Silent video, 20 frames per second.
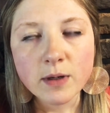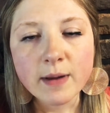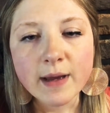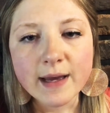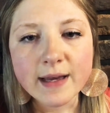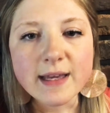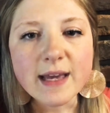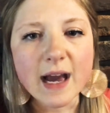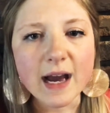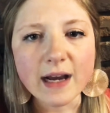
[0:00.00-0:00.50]

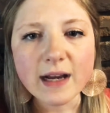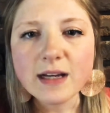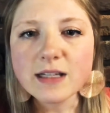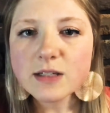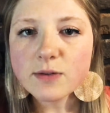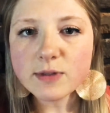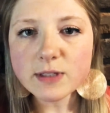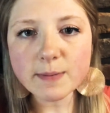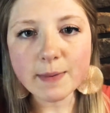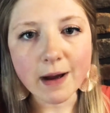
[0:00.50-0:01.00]
Yeah, because
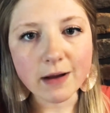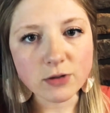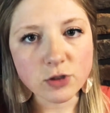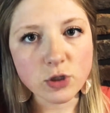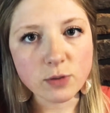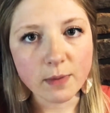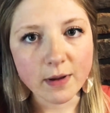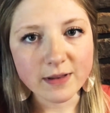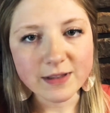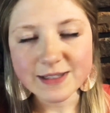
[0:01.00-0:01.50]
it was about
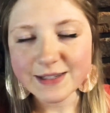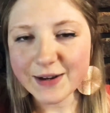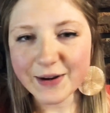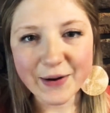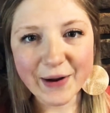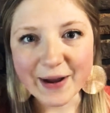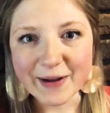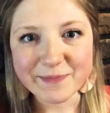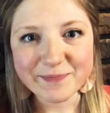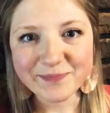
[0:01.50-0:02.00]
2 months.
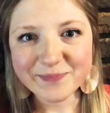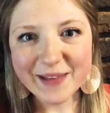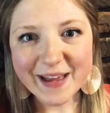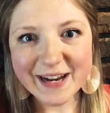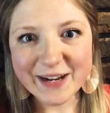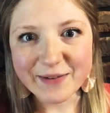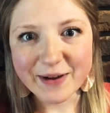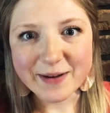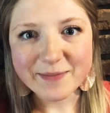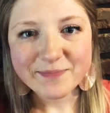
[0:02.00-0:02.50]
Okay,
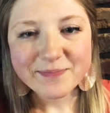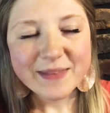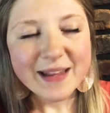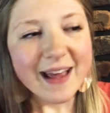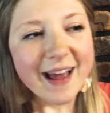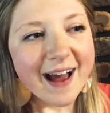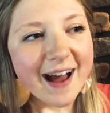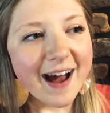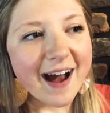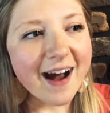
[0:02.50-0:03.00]
anyway.
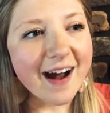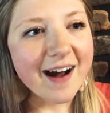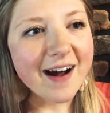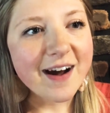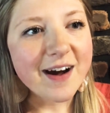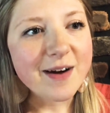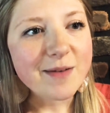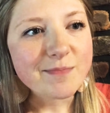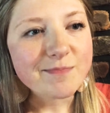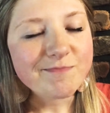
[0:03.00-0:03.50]

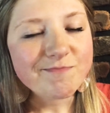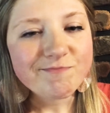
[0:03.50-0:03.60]
And